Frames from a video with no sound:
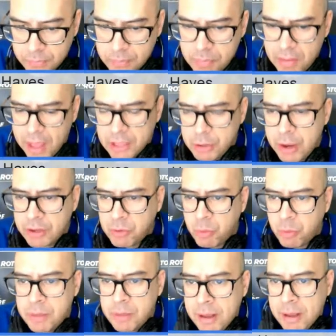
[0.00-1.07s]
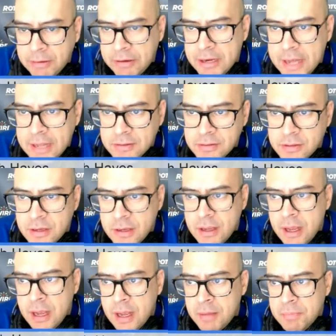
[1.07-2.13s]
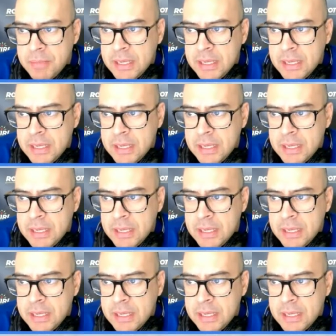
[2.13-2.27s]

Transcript: And you had to worry about Larry Nance being